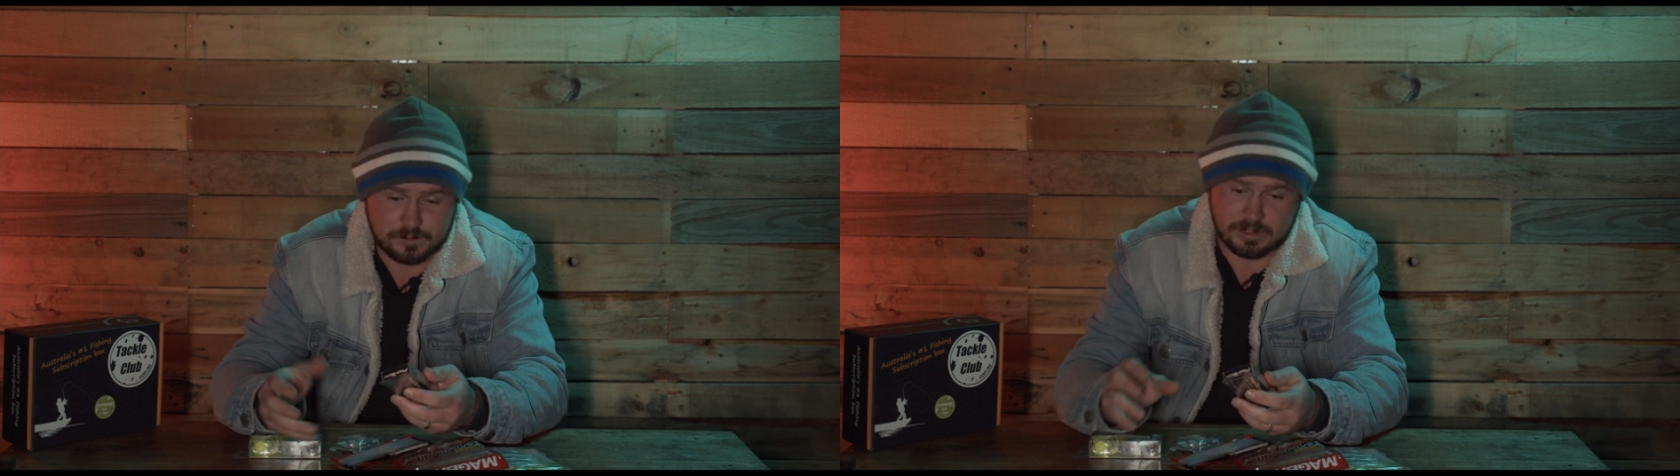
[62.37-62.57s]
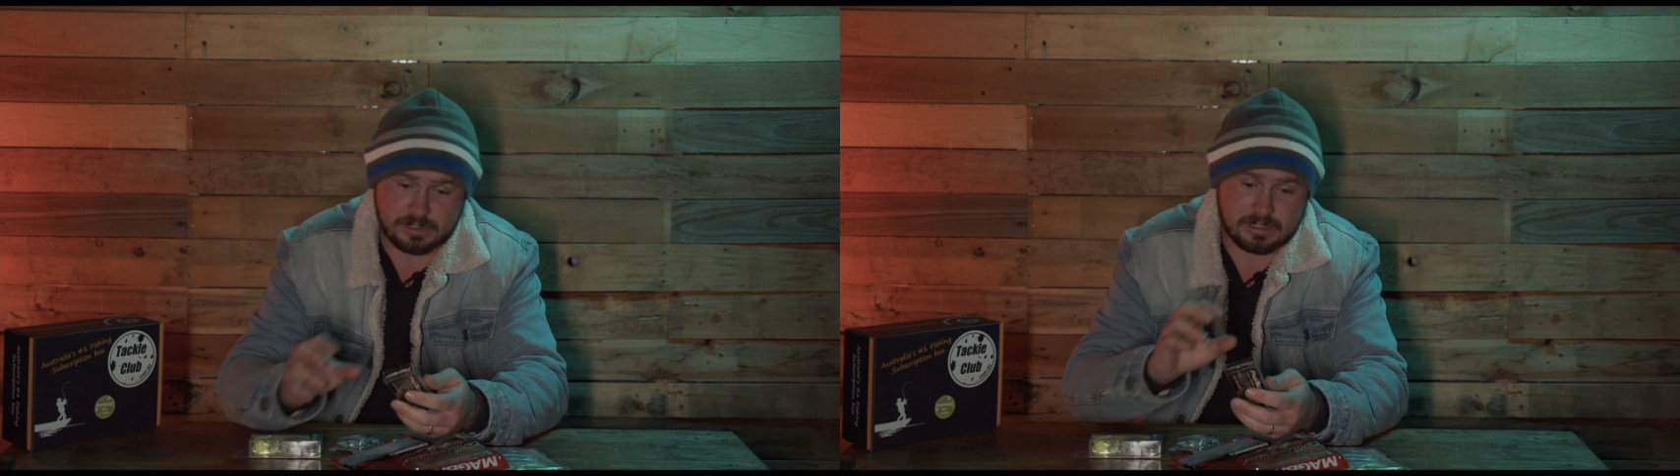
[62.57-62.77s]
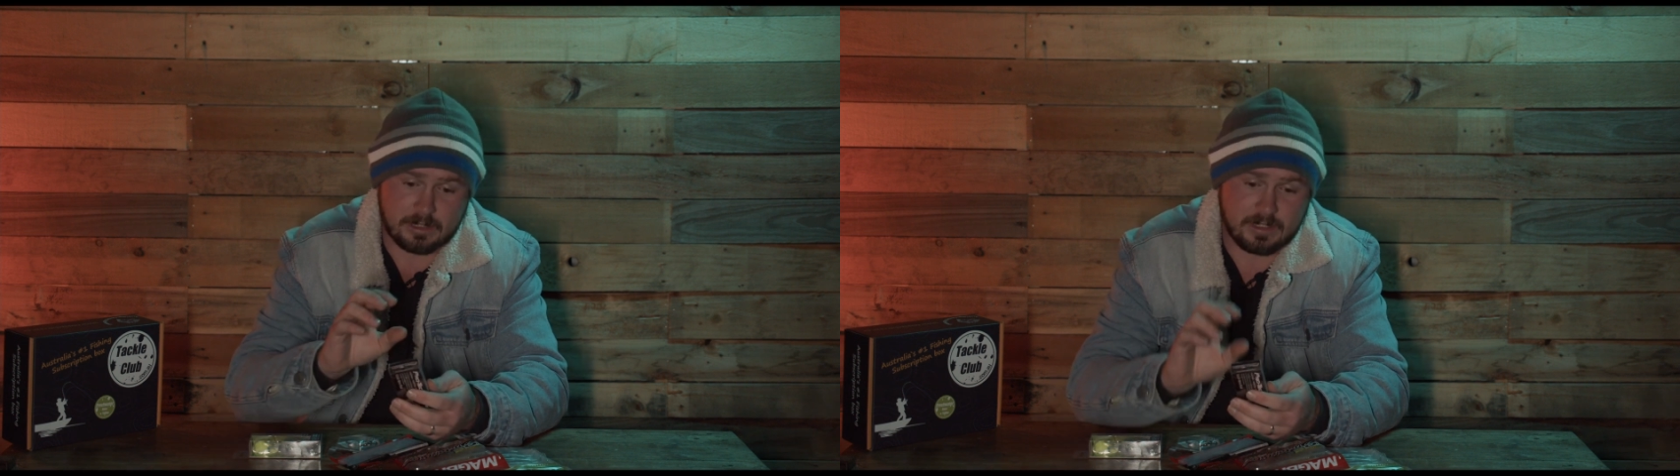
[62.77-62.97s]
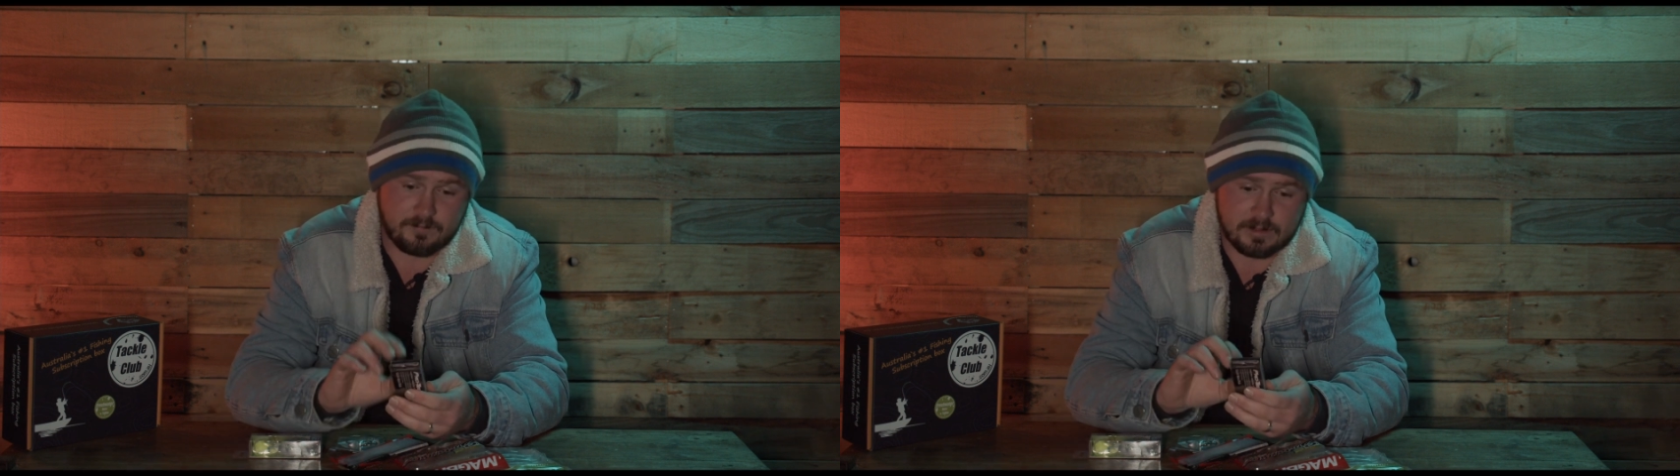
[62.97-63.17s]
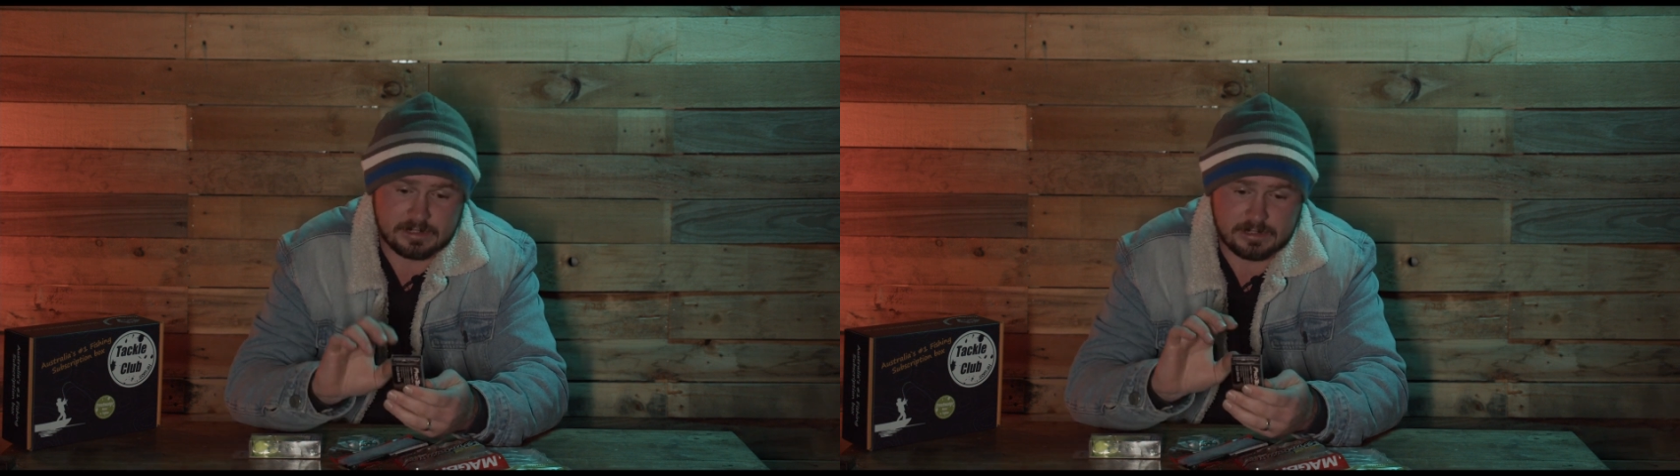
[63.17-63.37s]
Just going to
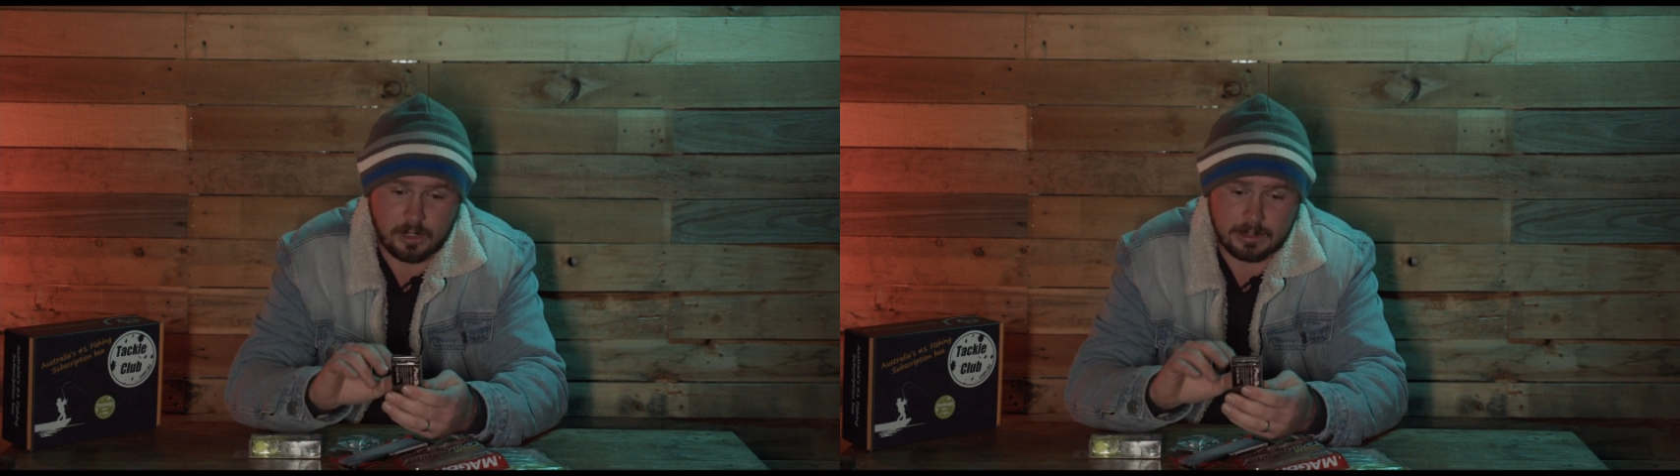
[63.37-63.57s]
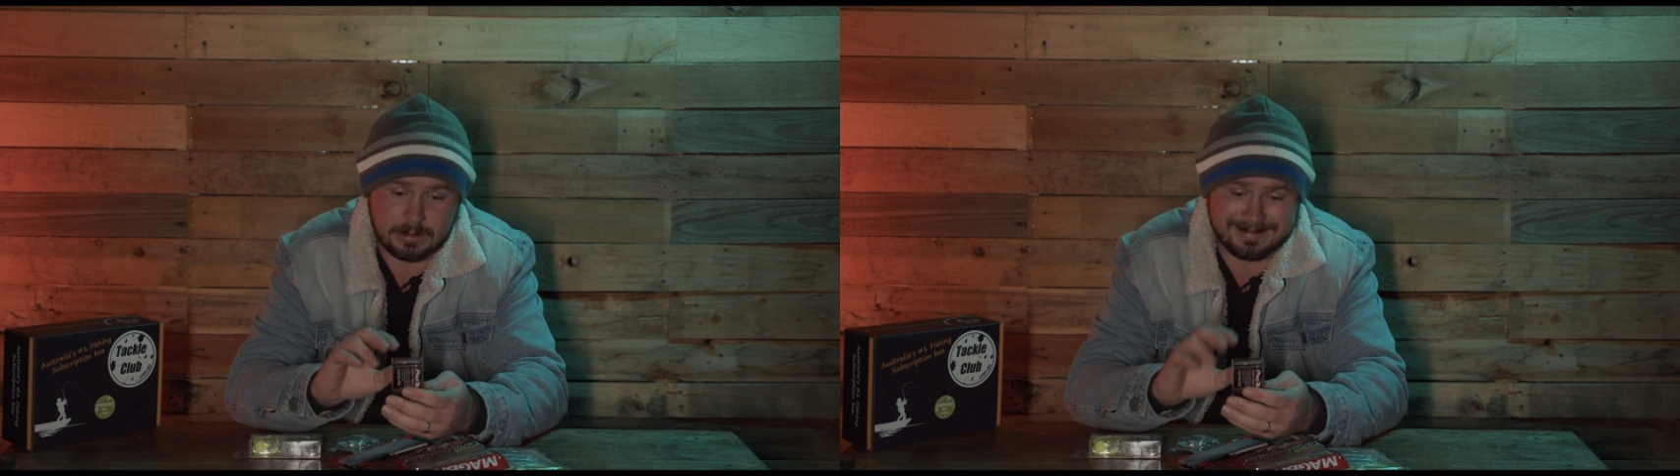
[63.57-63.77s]
give you a slightly